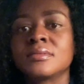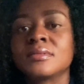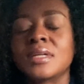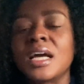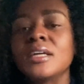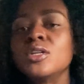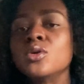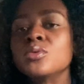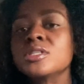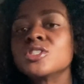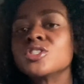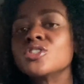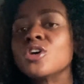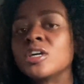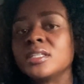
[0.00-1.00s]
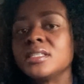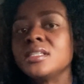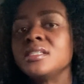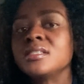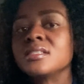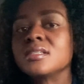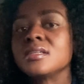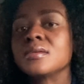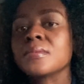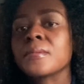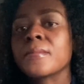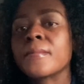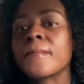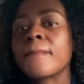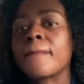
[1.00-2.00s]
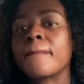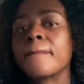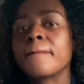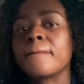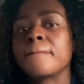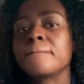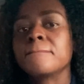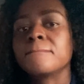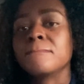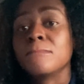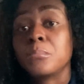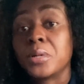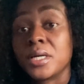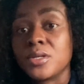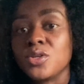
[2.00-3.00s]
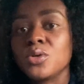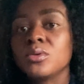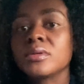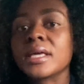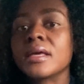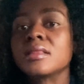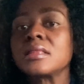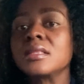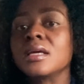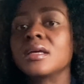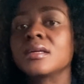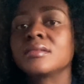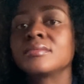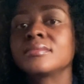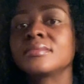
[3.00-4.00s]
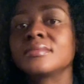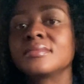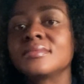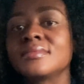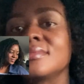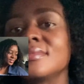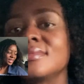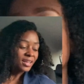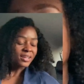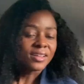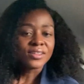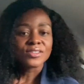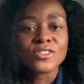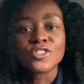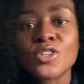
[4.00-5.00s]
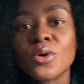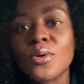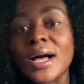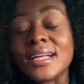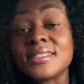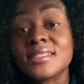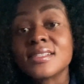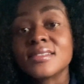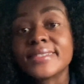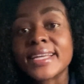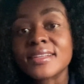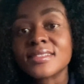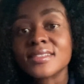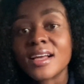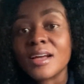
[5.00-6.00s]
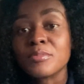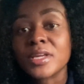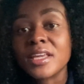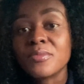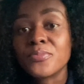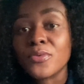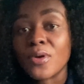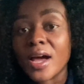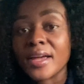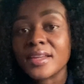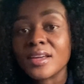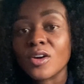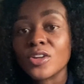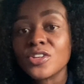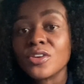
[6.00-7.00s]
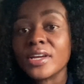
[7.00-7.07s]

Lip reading: I know it's not easy, but you'll get there. So until next time, keep riding on your